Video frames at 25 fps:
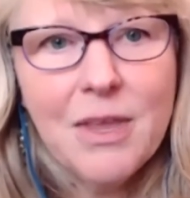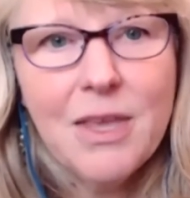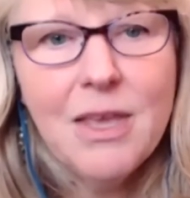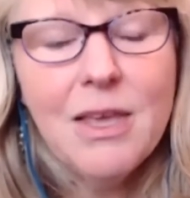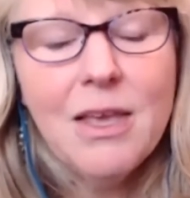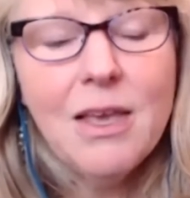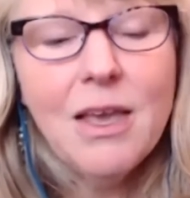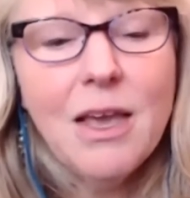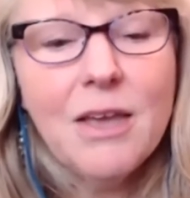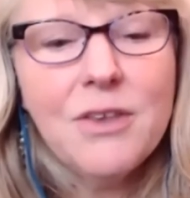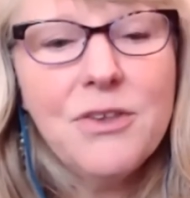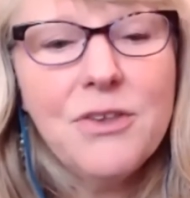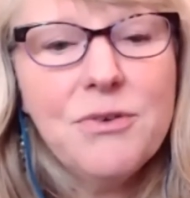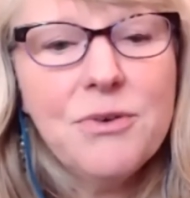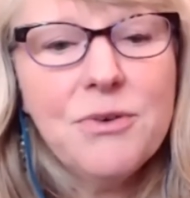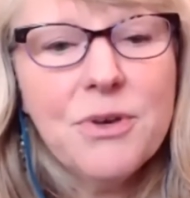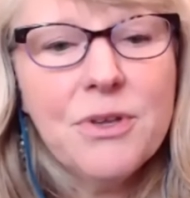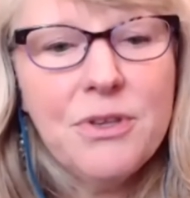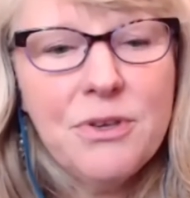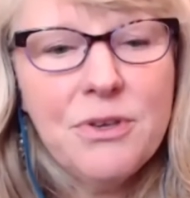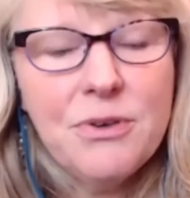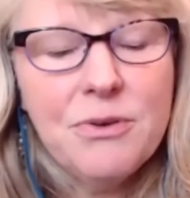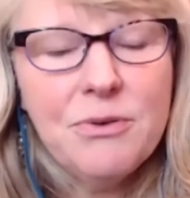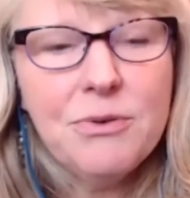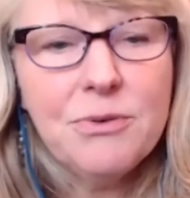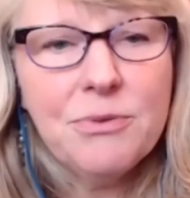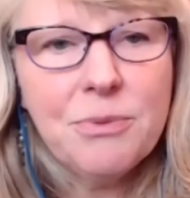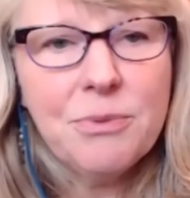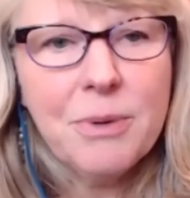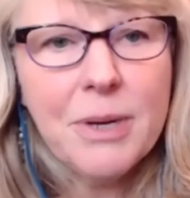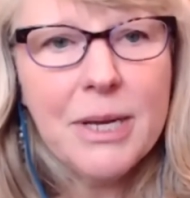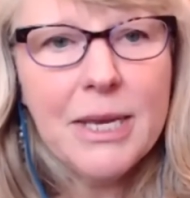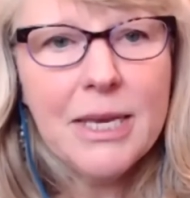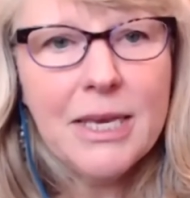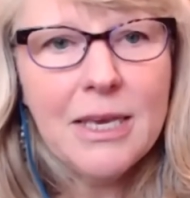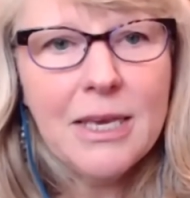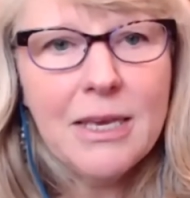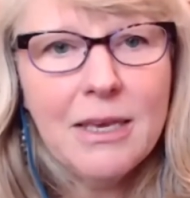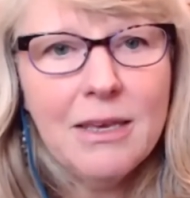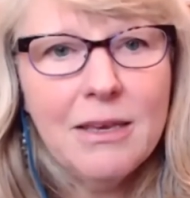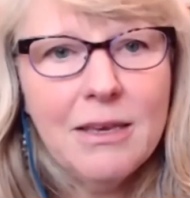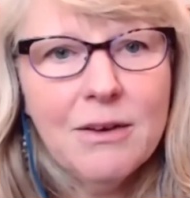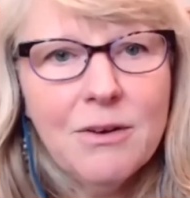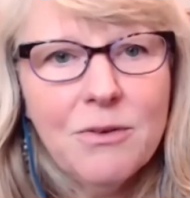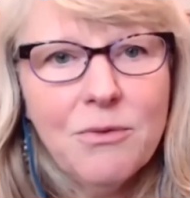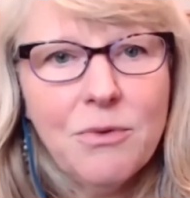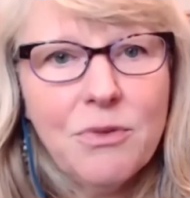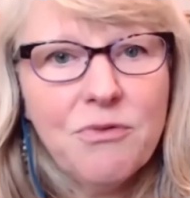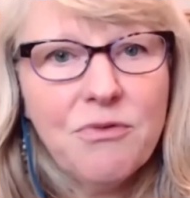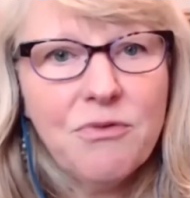And you can use Reiki
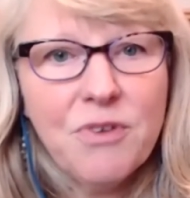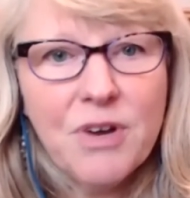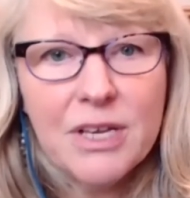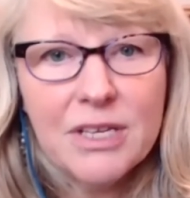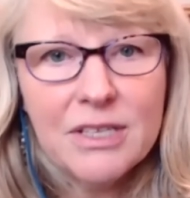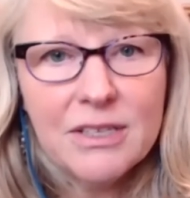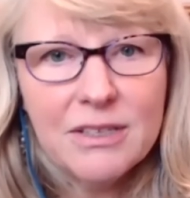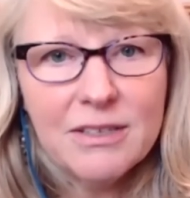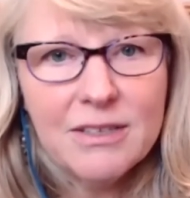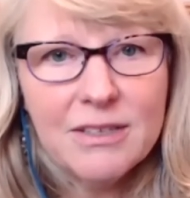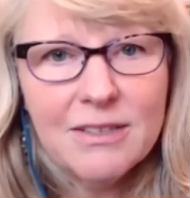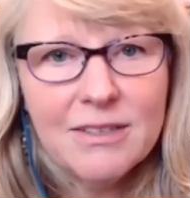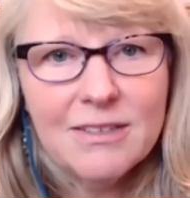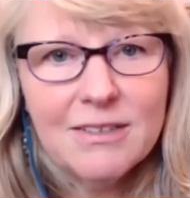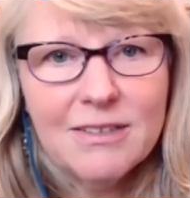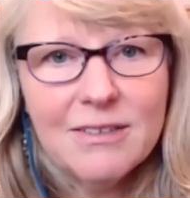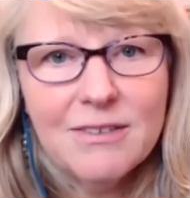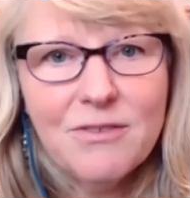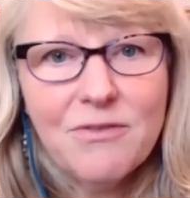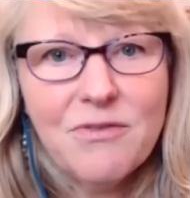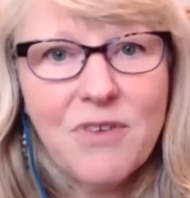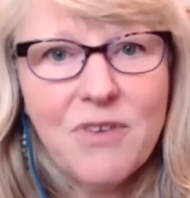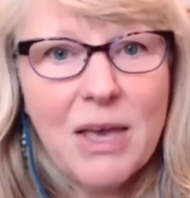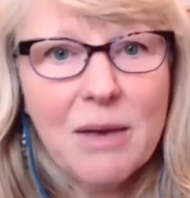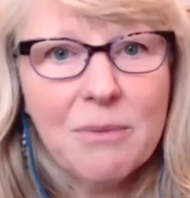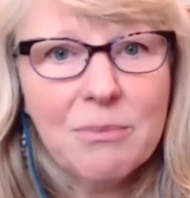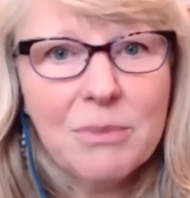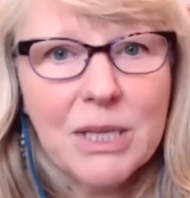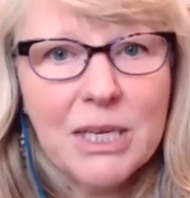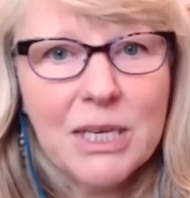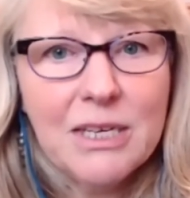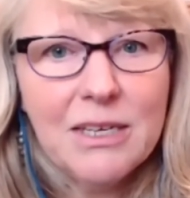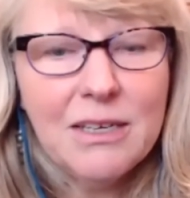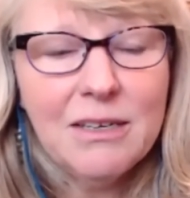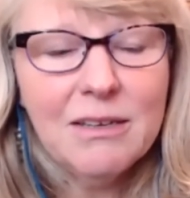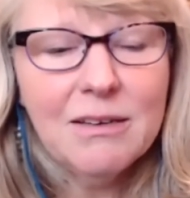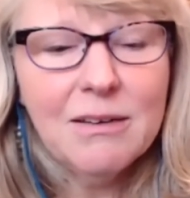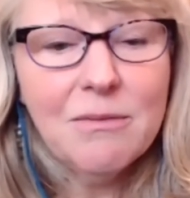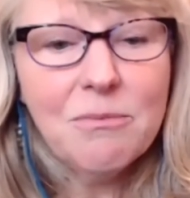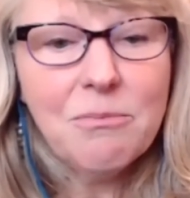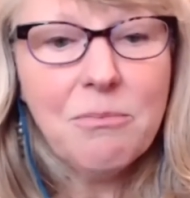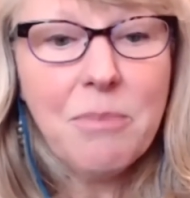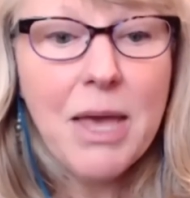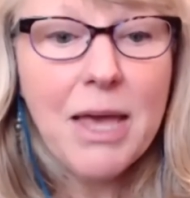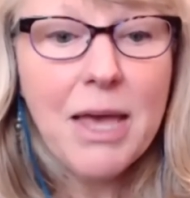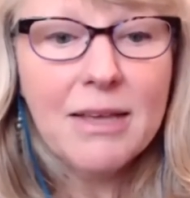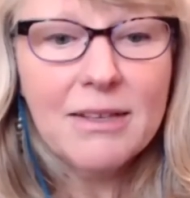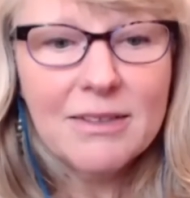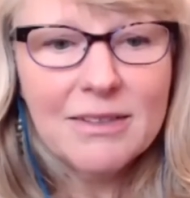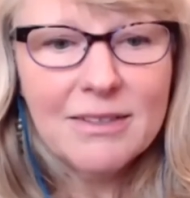with friends, family,
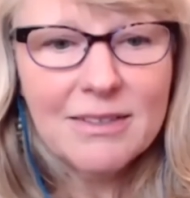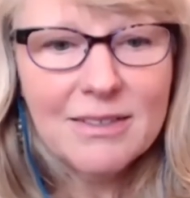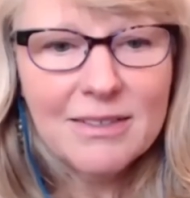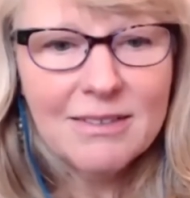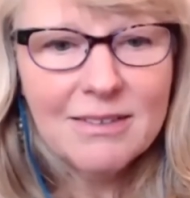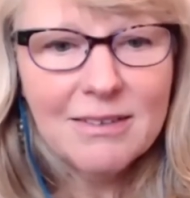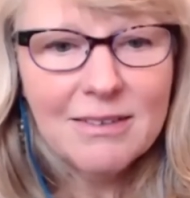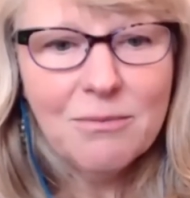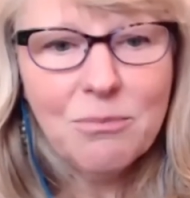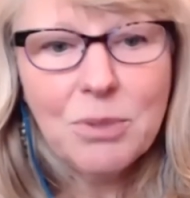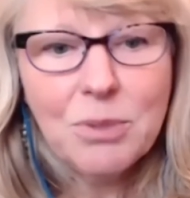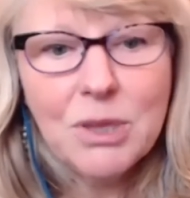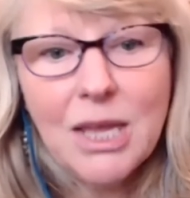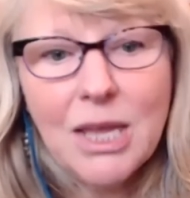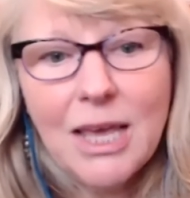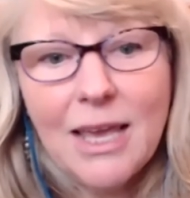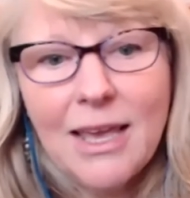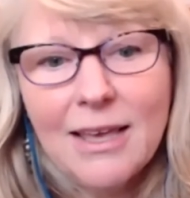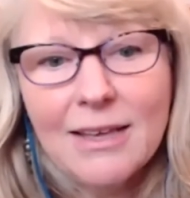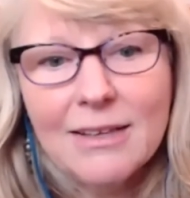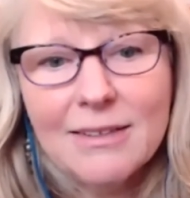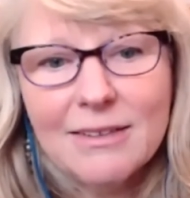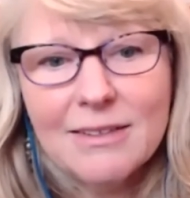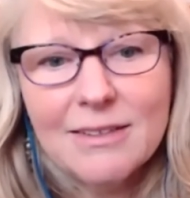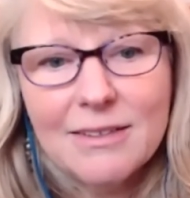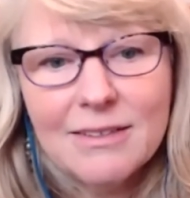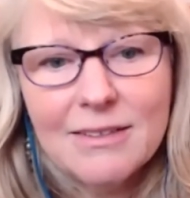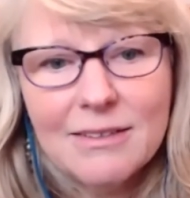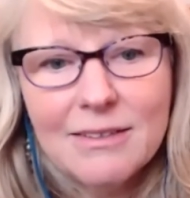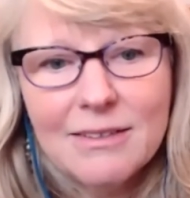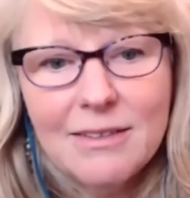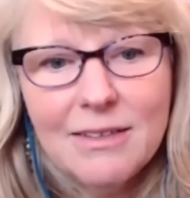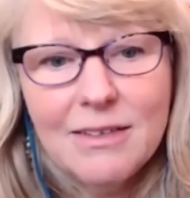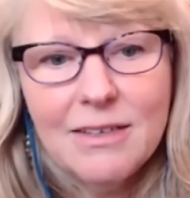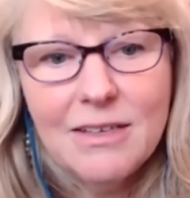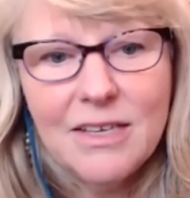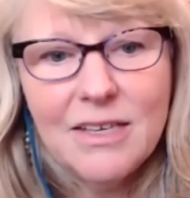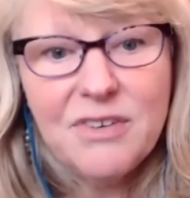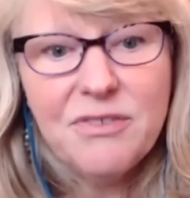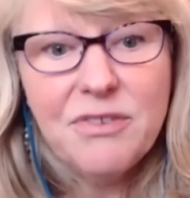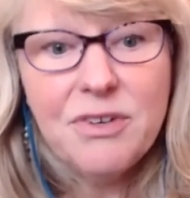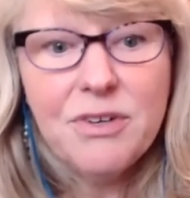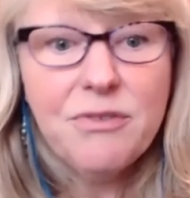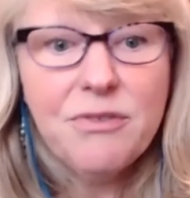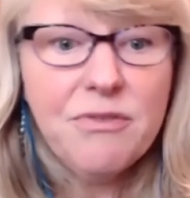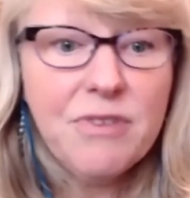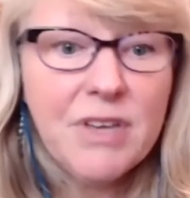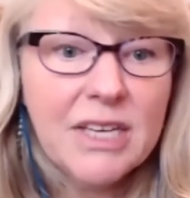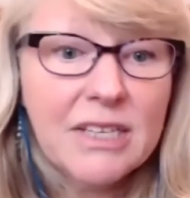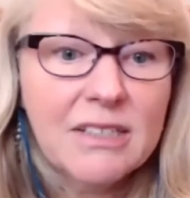pets, plants, even
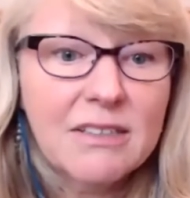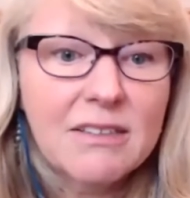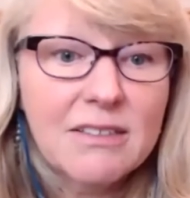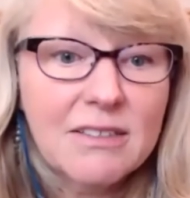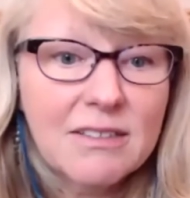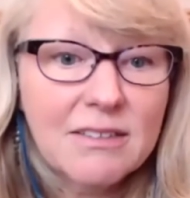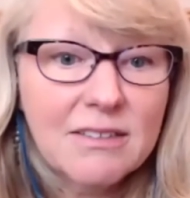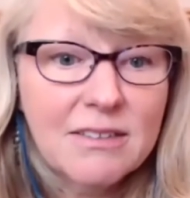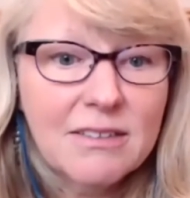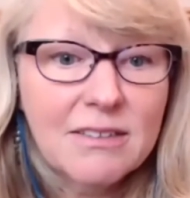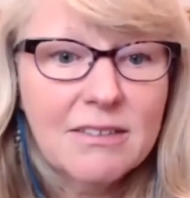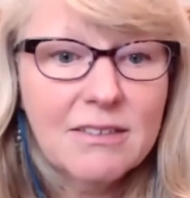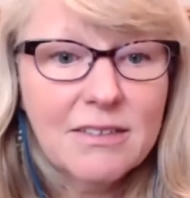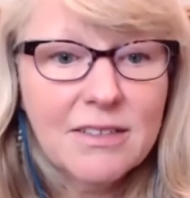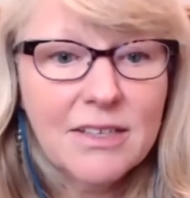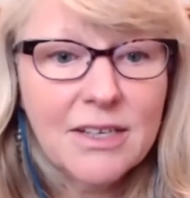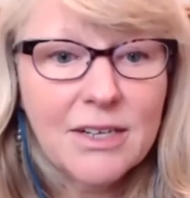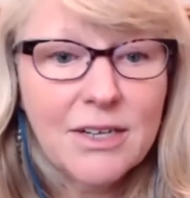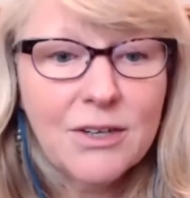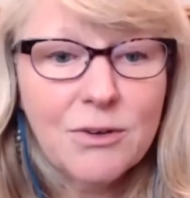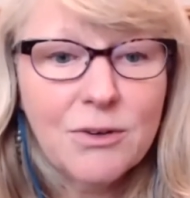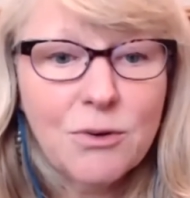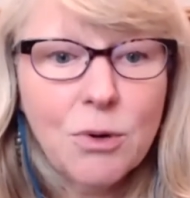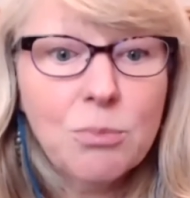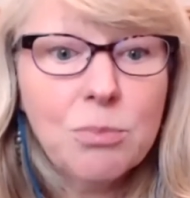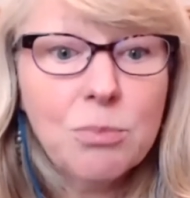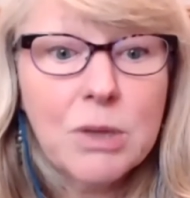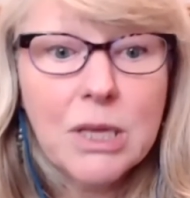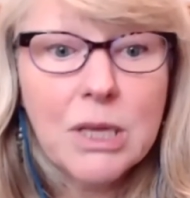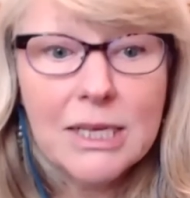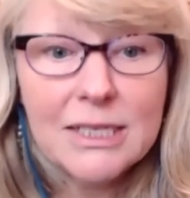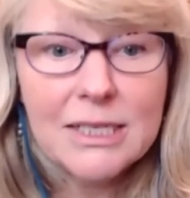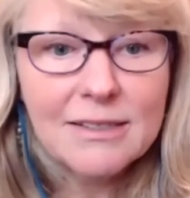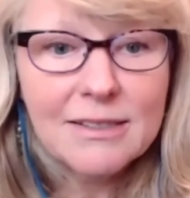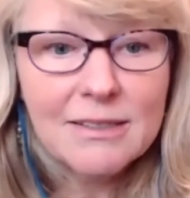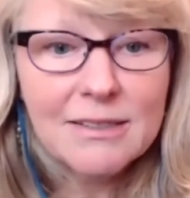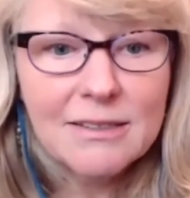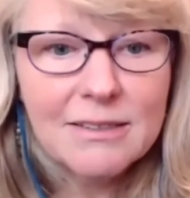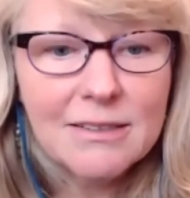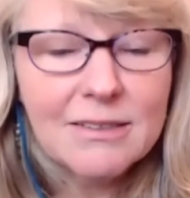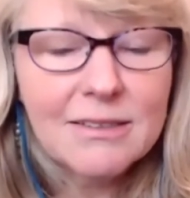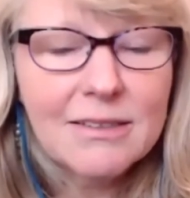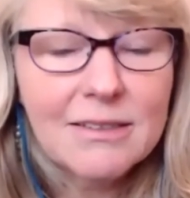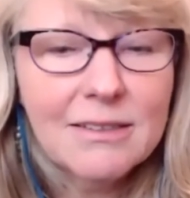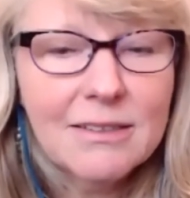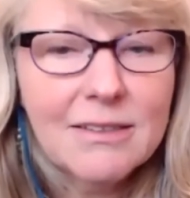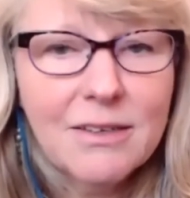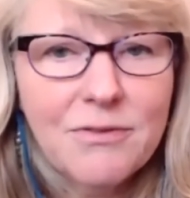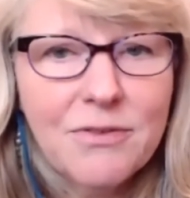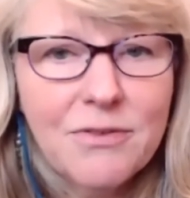events, or places
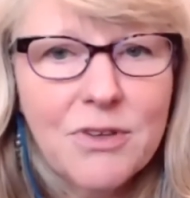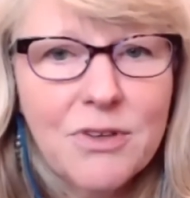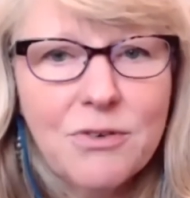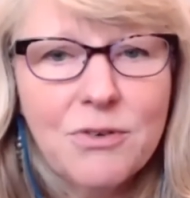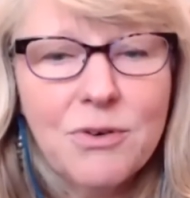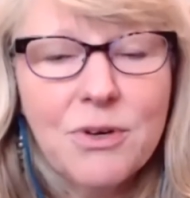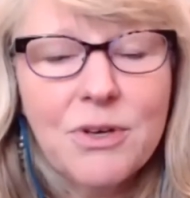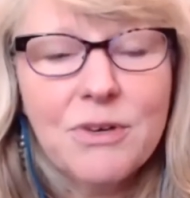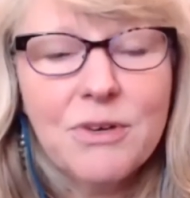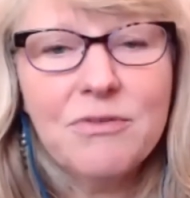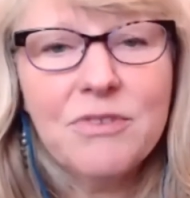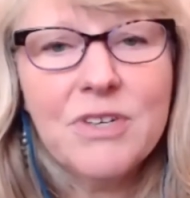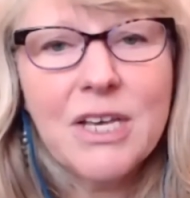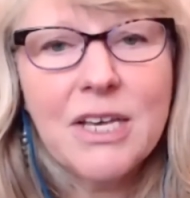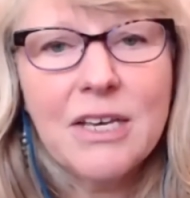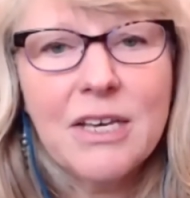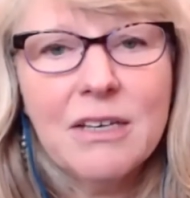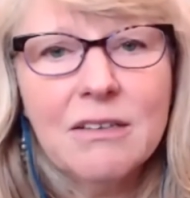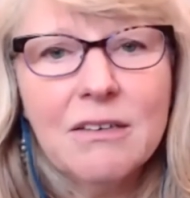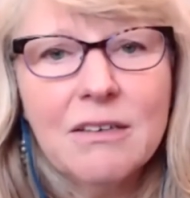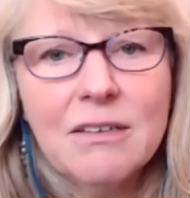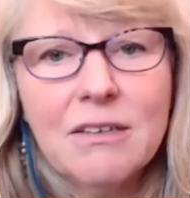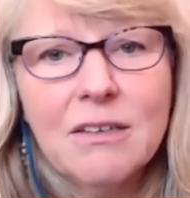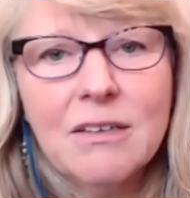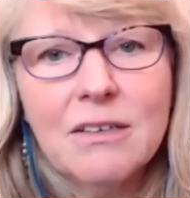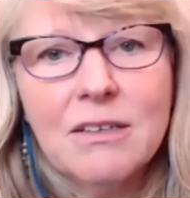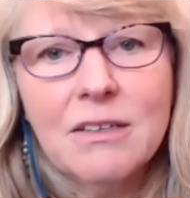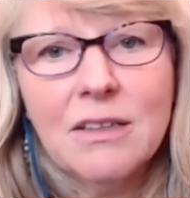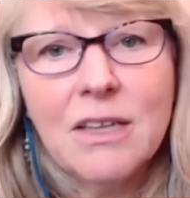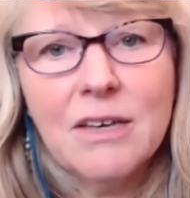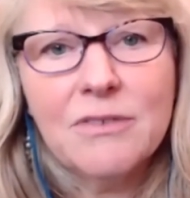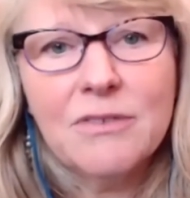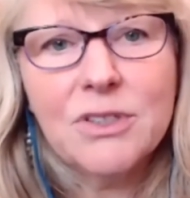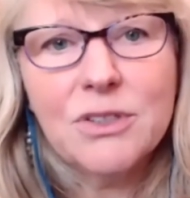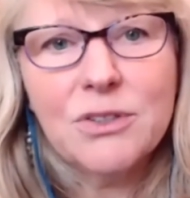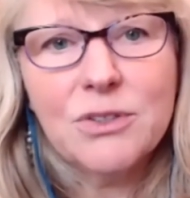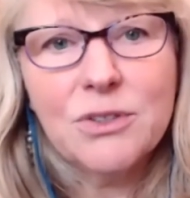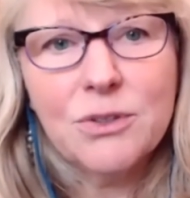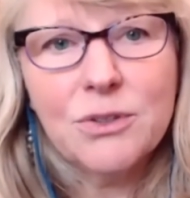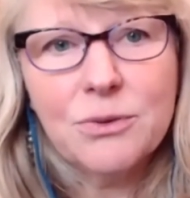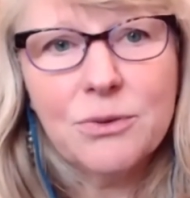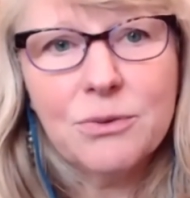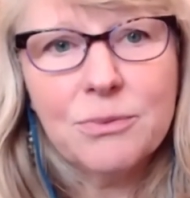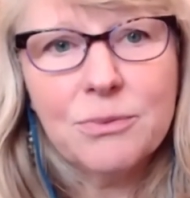if you have taken level 2.